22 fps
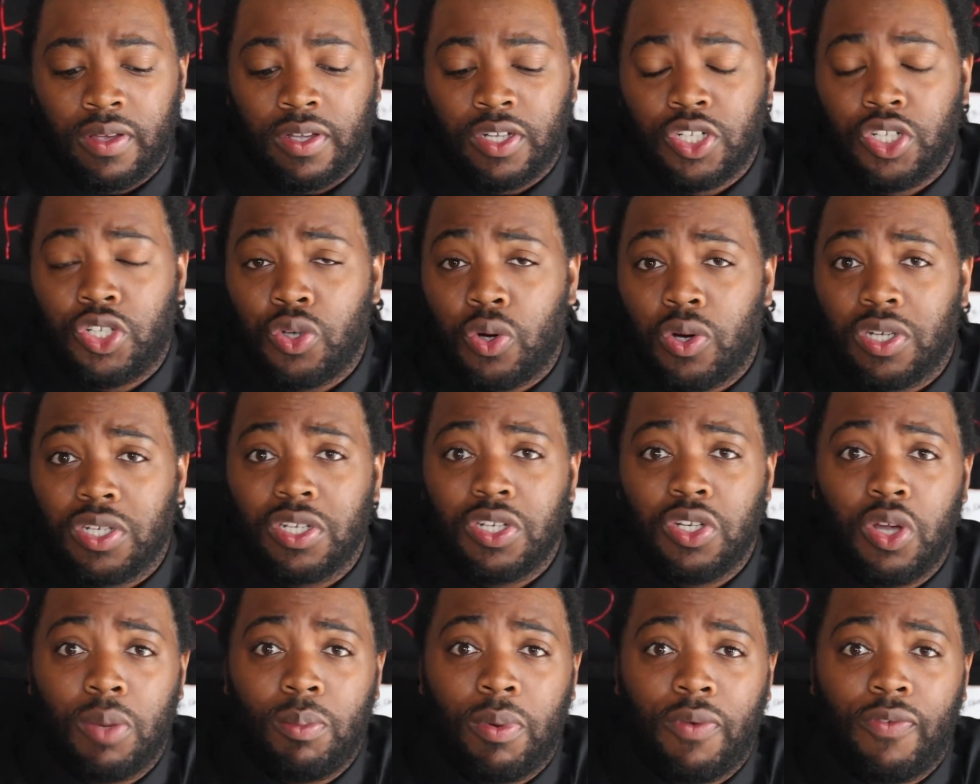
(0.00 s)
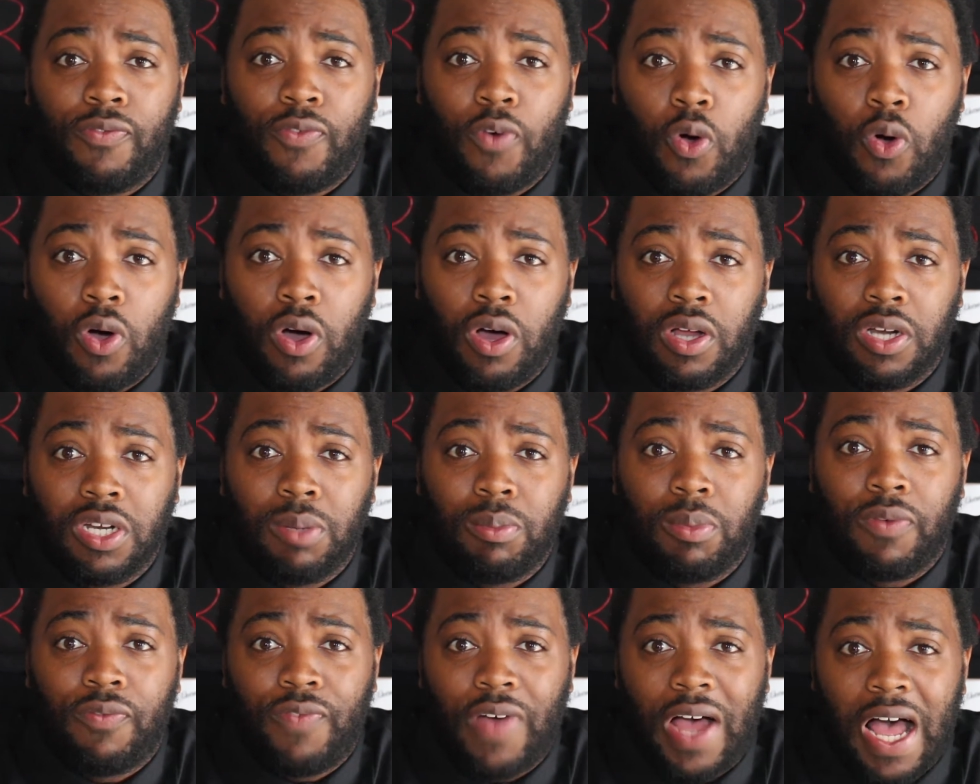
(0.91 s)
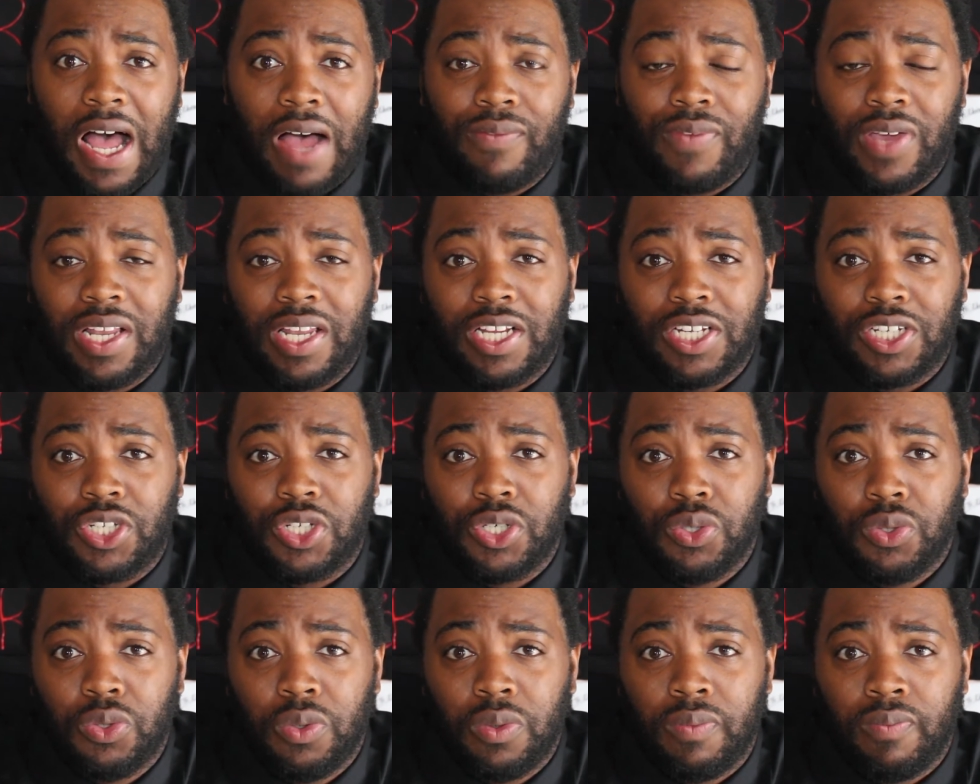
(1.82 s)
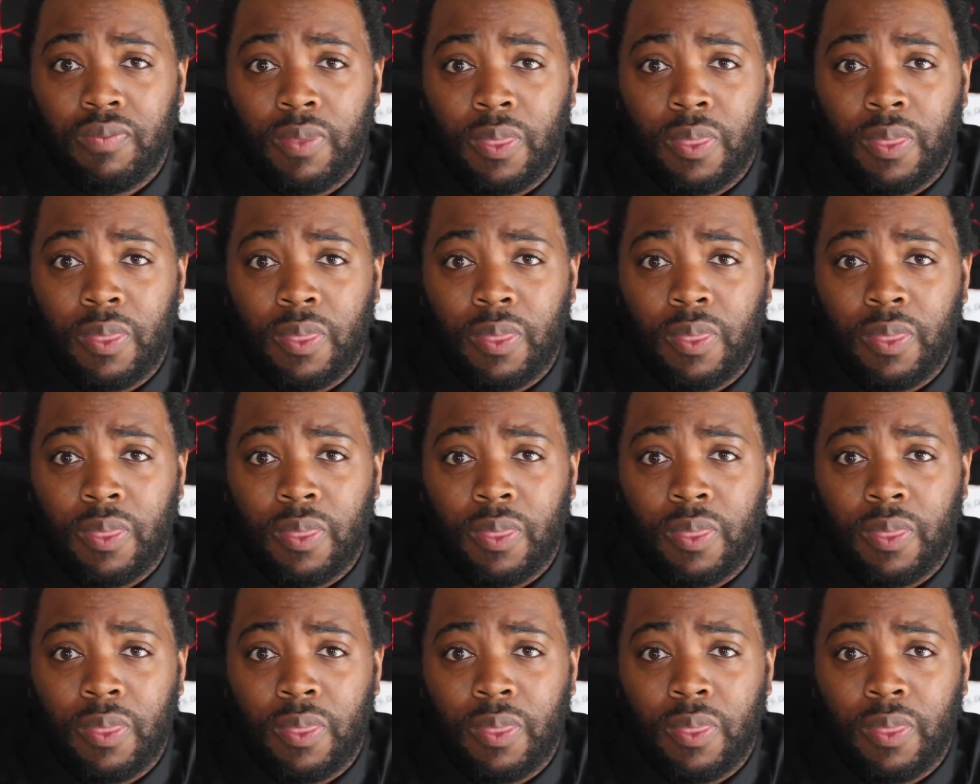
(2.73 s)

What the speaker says: Georgia number 4, number 5 LSU,